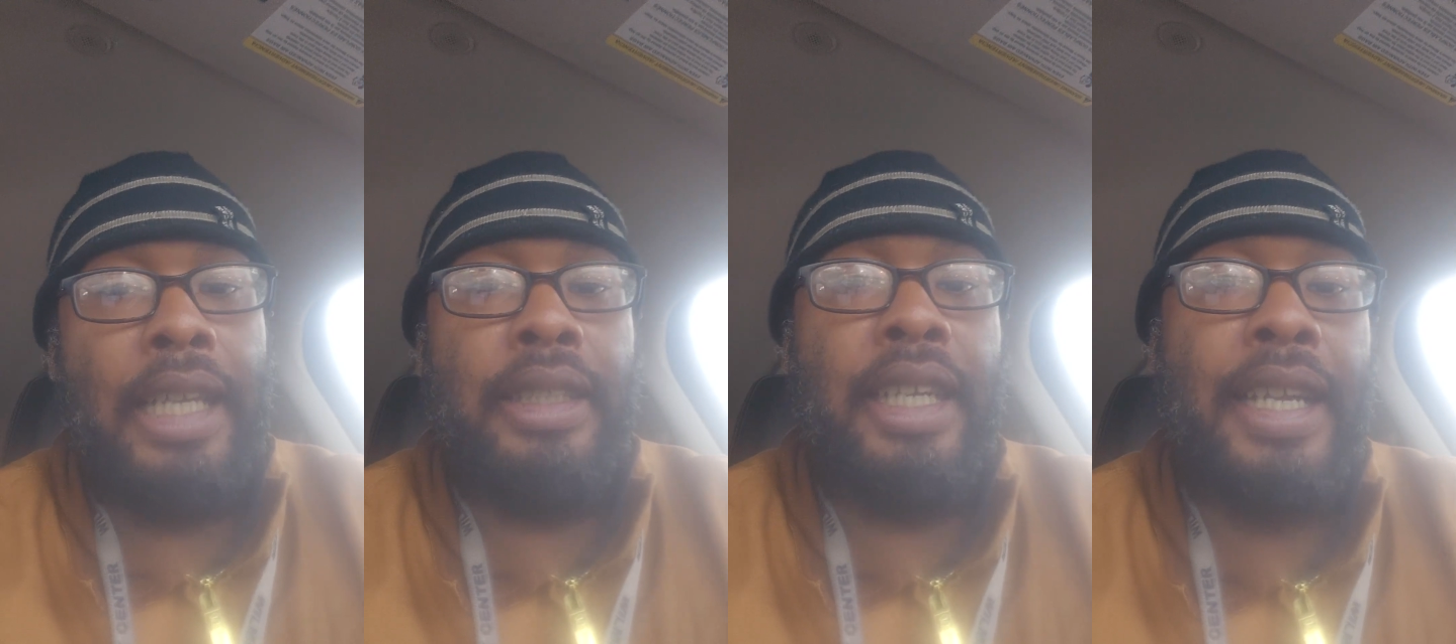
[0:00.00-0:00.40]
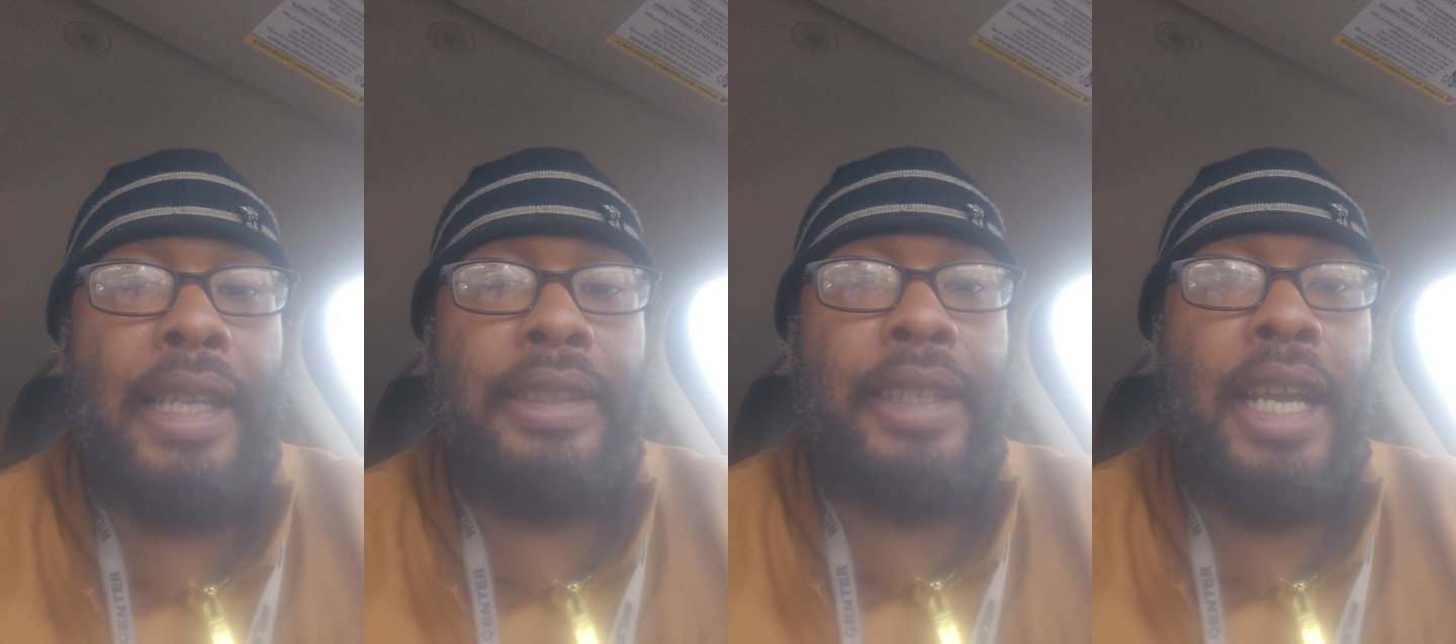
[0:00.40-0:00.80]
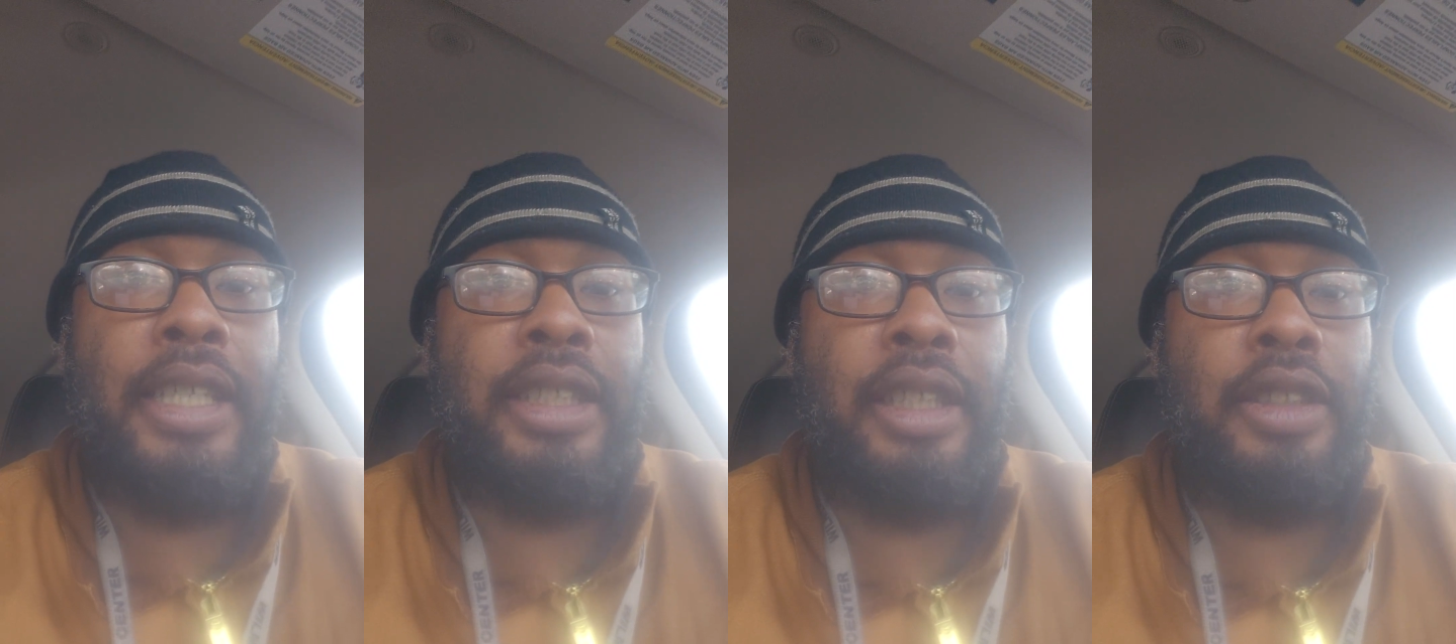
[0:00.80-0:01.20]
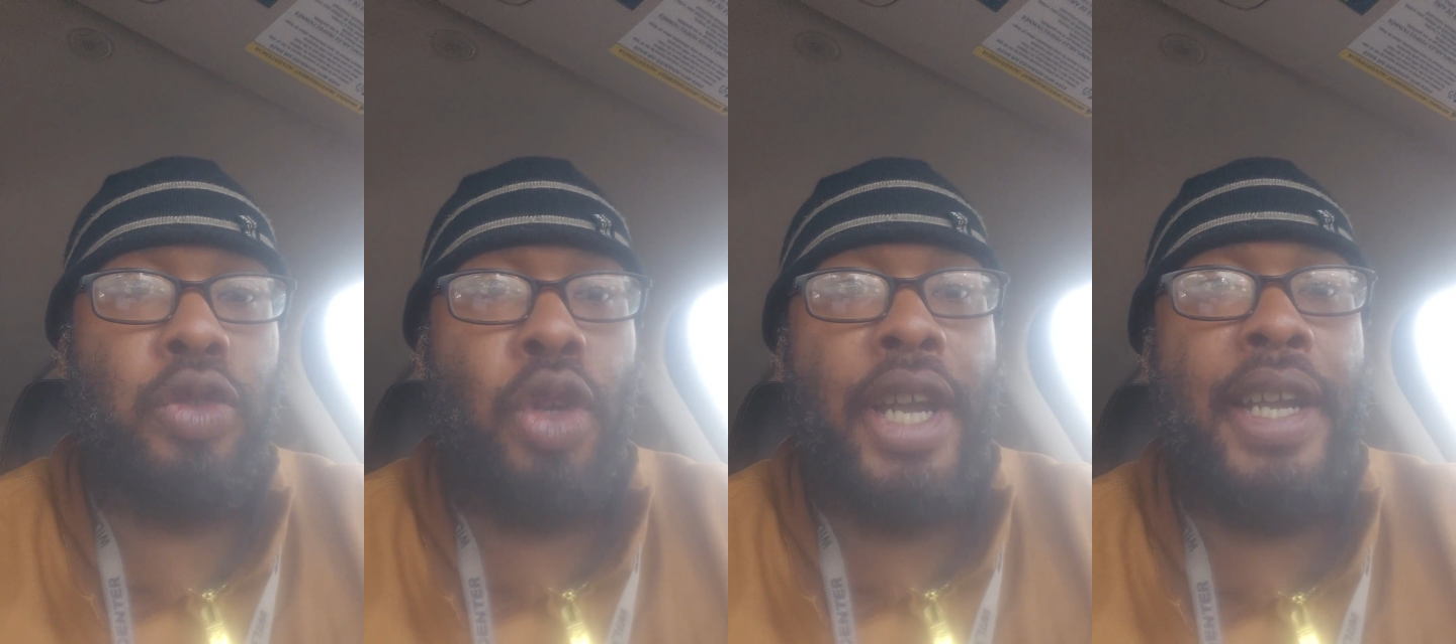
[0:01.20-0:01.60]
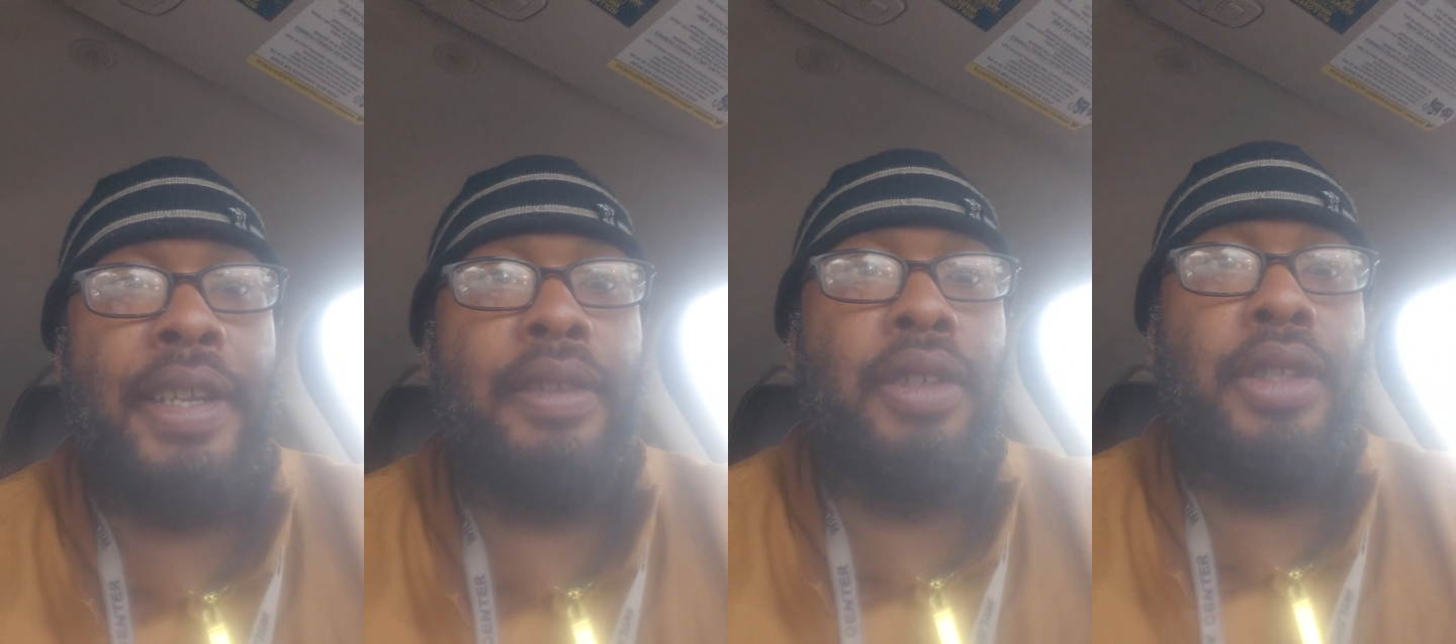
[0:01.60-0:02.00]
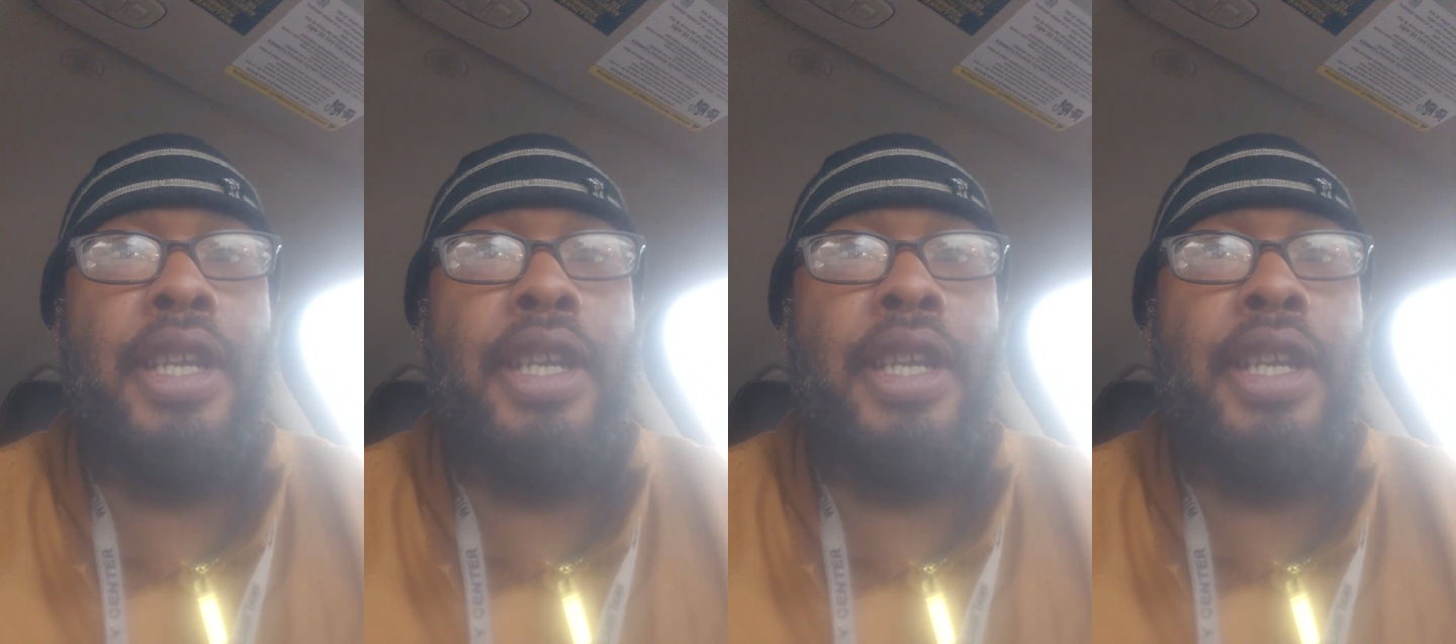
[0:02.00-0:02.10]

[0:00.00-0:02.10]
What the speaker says: an education, a trade,